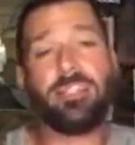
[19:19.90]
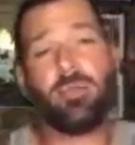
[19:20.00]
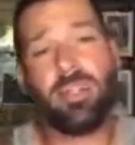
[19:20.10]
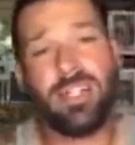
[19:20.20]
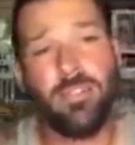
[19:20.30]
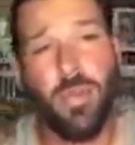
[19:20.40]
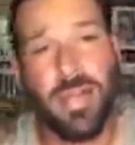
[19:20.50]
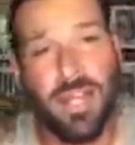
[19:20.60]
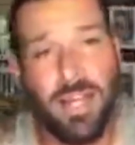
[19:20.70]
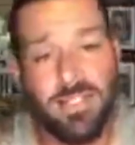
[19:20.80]
let's do the
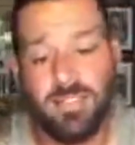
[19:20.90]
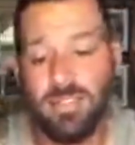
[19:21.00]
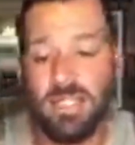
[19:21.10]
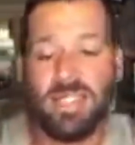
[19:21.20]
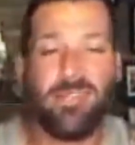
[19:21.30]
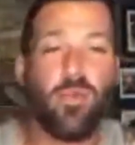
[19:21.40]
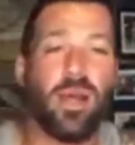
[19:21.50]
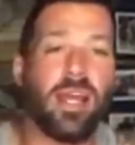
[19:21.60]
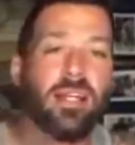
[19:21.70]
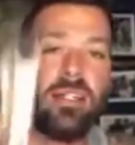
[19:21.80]
giveaway, guys. Let's
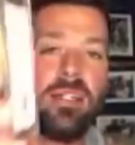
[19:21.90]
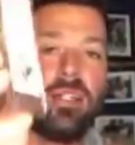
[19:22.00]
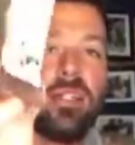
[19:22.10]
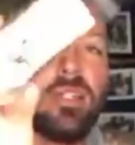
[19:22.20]
give away